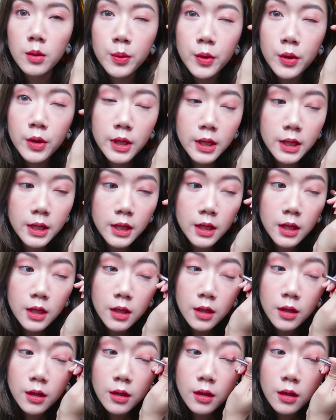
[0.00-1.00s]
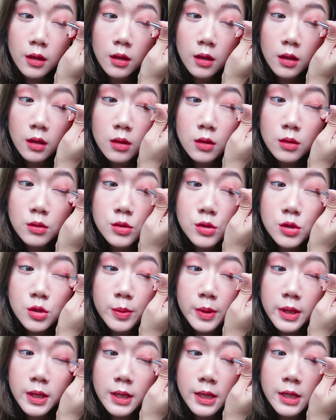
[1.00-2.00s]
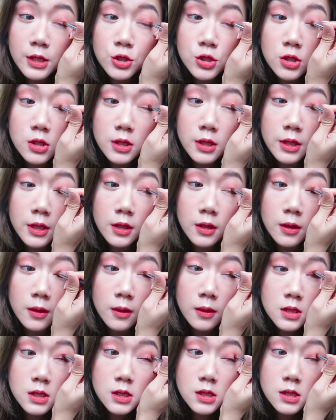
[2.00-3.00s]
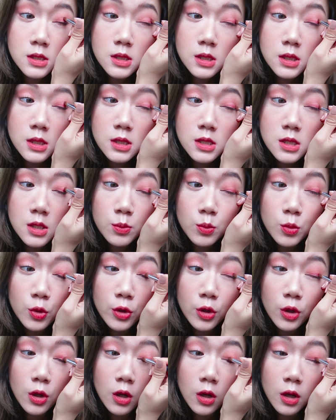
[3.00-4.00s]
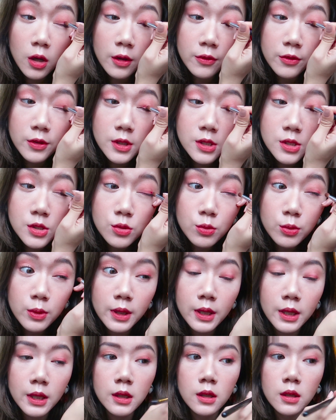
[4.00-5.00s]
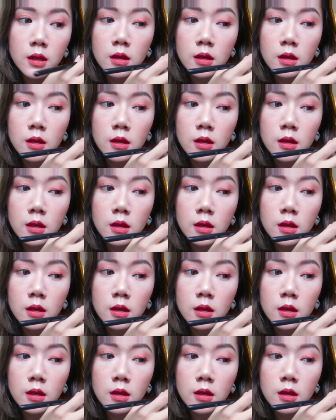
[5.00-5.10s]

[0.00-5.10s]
I'll put it here, close to my lash line. It's a more obvious red.